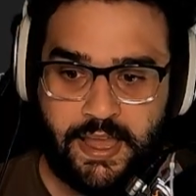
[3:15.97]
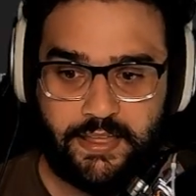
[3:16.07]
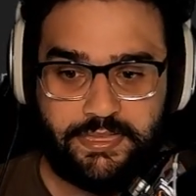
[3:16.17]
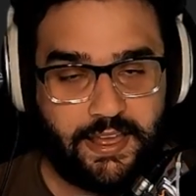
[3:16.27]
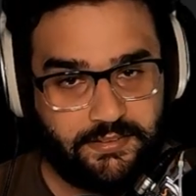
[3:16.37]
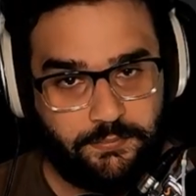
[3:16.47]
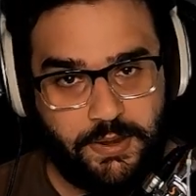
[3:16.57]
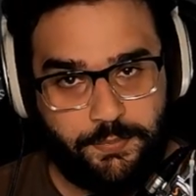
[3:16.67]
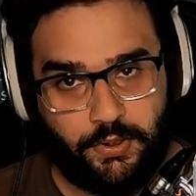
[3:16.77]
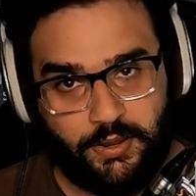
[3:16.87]
1,000
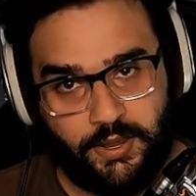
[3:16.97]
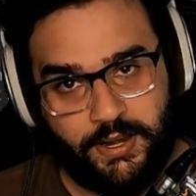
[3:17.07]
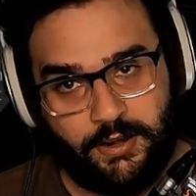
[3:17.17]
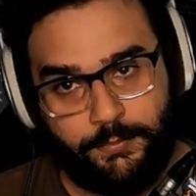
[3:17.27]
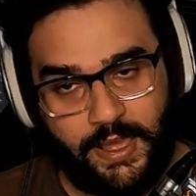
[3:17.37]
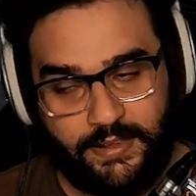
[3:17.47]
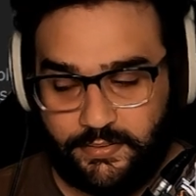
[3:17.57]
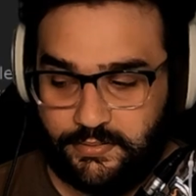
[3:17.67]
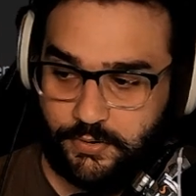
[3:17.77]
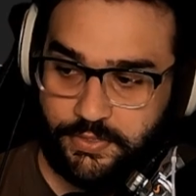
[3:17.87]
people online on
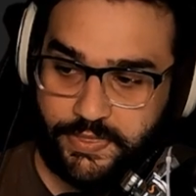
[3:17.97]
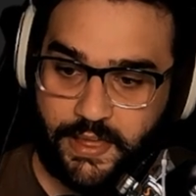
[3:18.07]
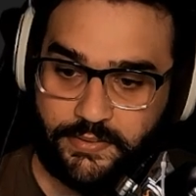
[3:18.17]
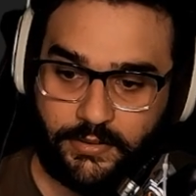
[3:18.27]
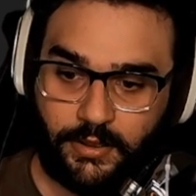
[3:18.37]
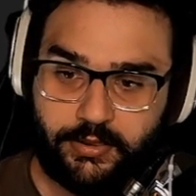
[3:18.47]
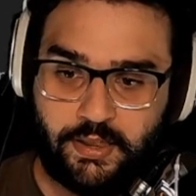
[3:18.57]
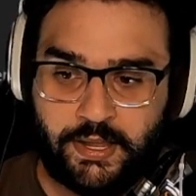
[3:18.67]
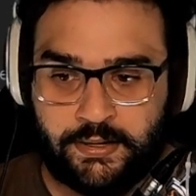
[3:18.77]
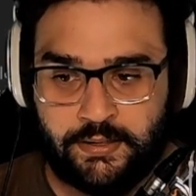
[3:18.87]
Basilisk or 1,000
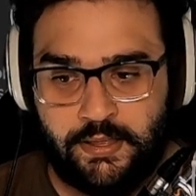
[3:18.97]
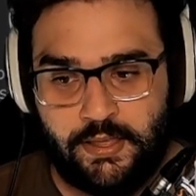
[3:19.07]
online